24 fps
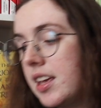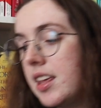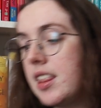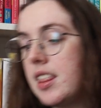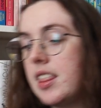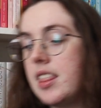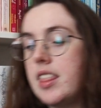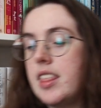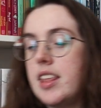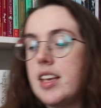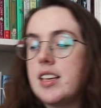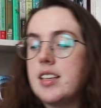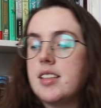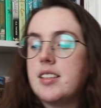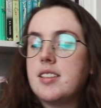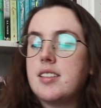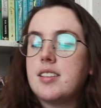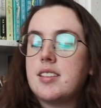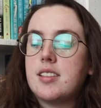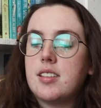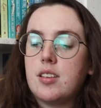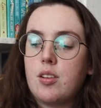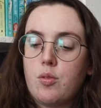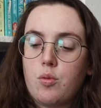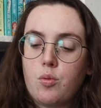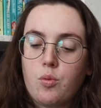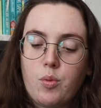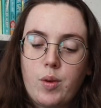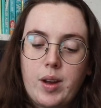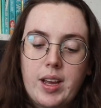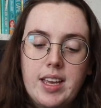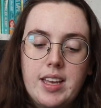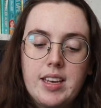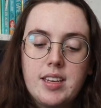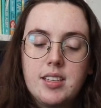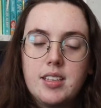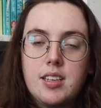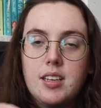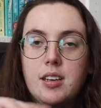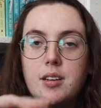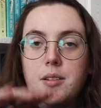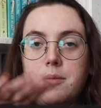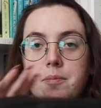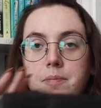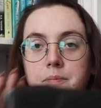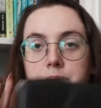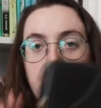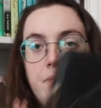this
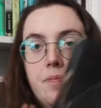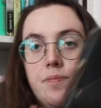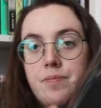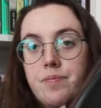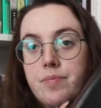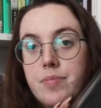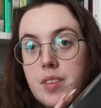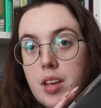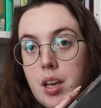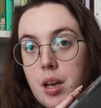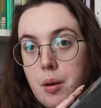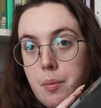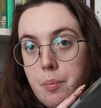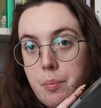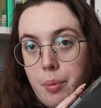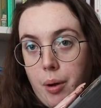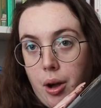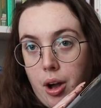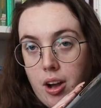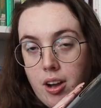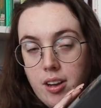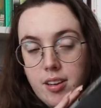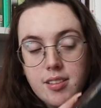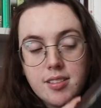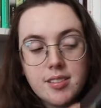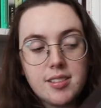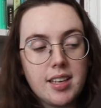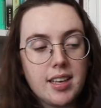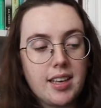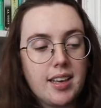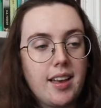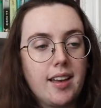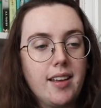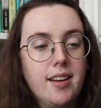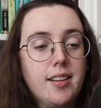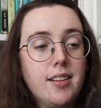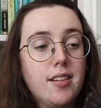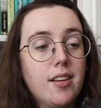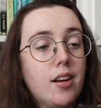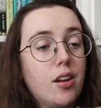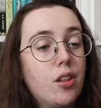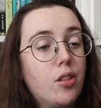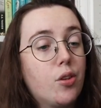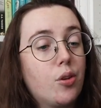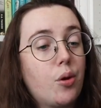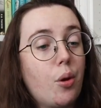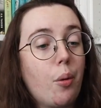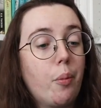random box that kind of
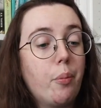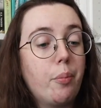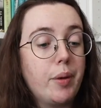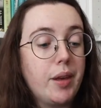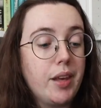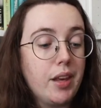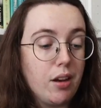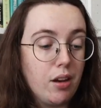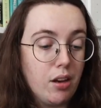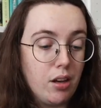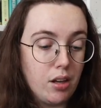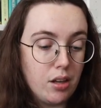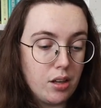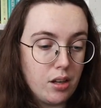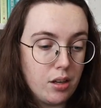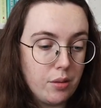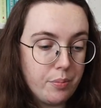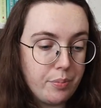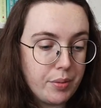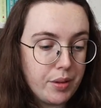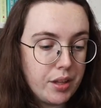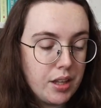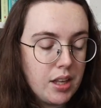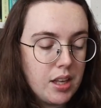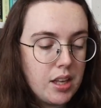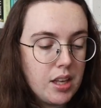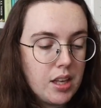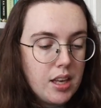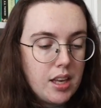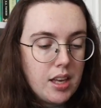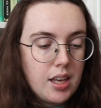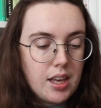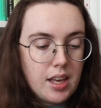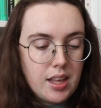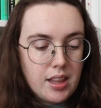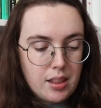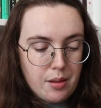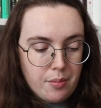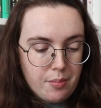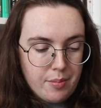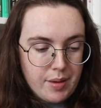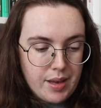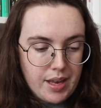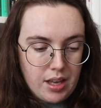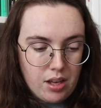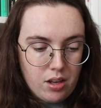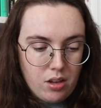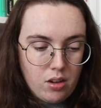got a little beat up in the
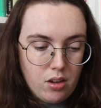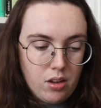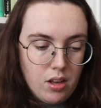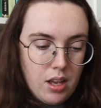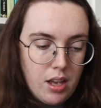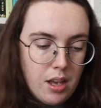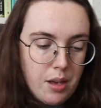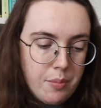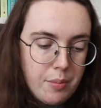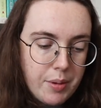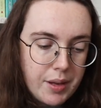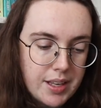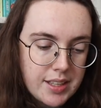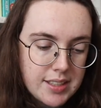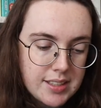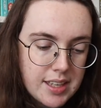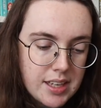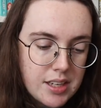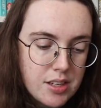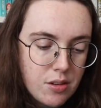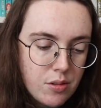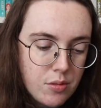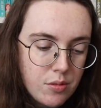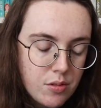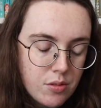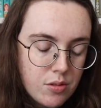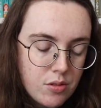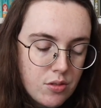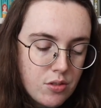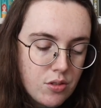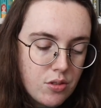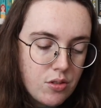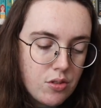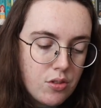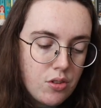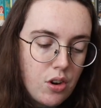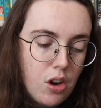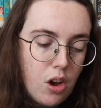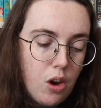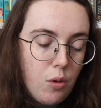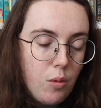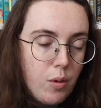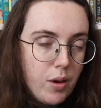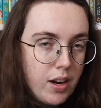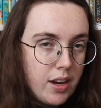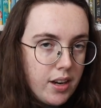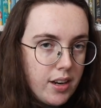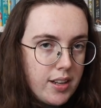mail because I don't know
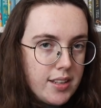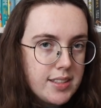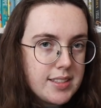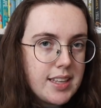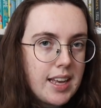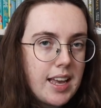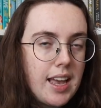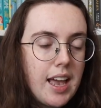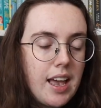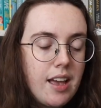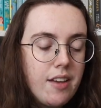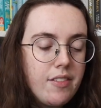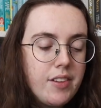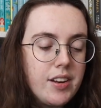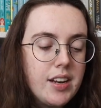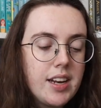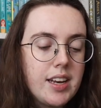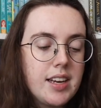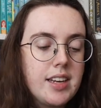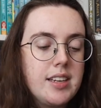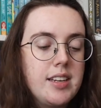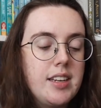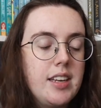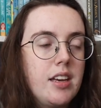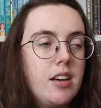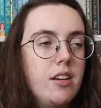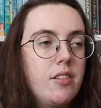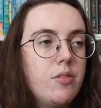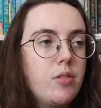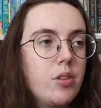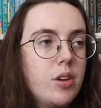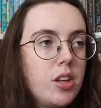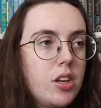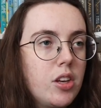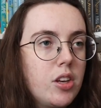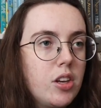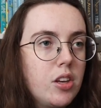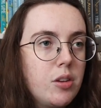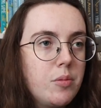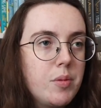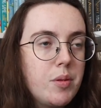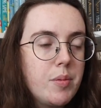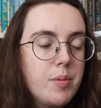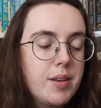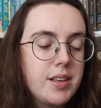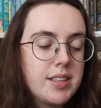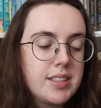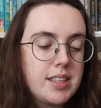what it is. I have an idea of what it could
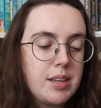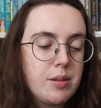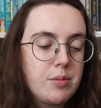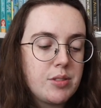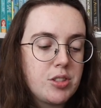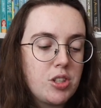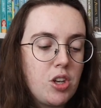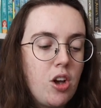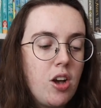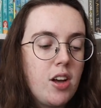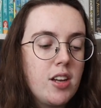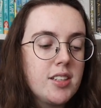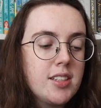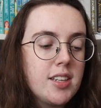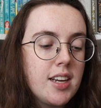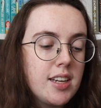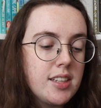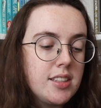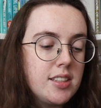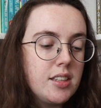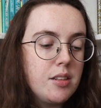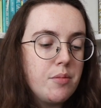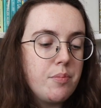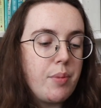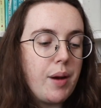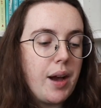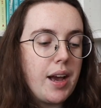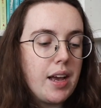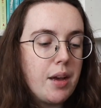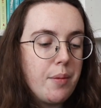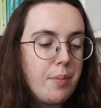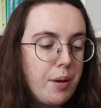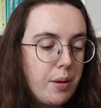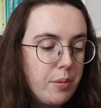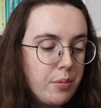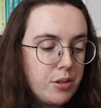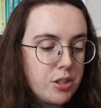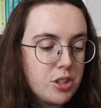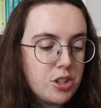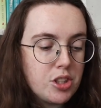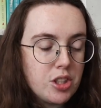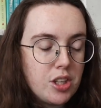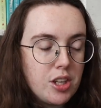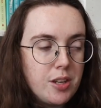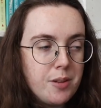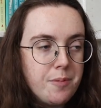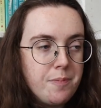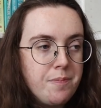be because I was contacted by a
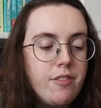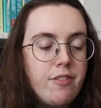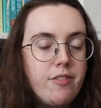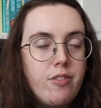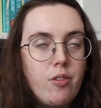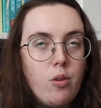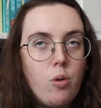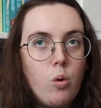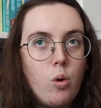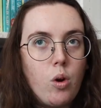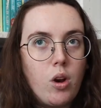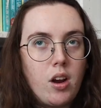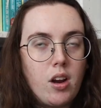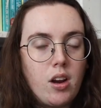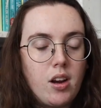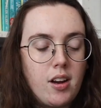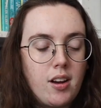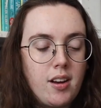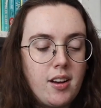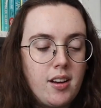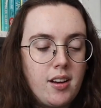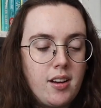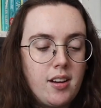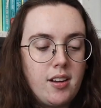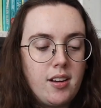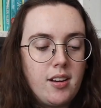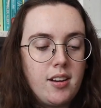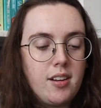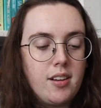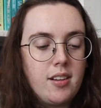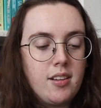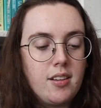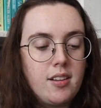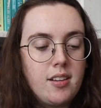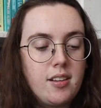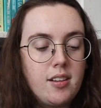publisher for